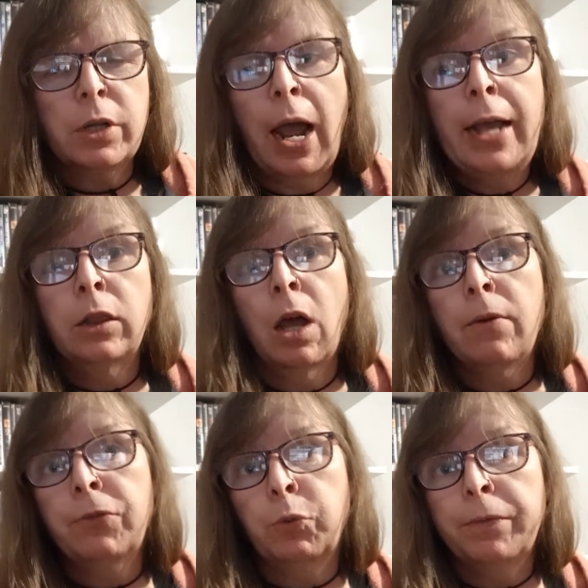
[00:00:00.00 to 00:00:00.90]
I love
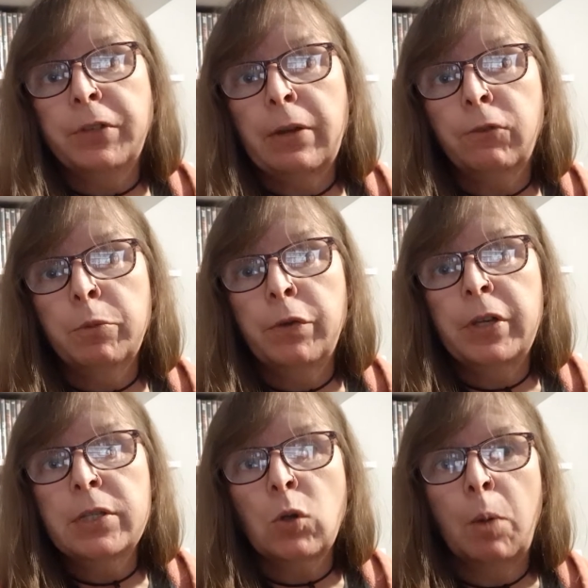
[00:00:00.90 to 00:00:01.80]
thrifting for
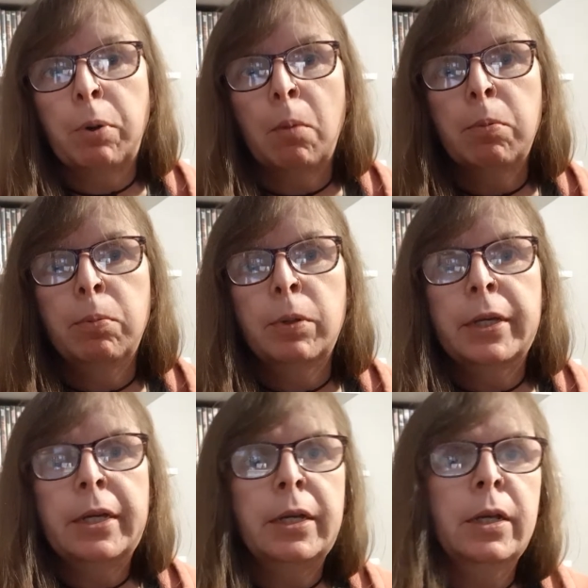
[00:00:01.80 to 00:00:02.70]
movies, so I'll
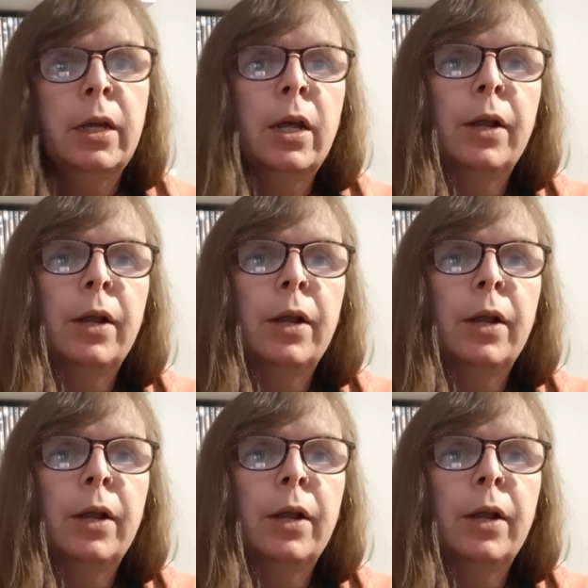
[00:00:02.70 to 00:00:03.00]
probably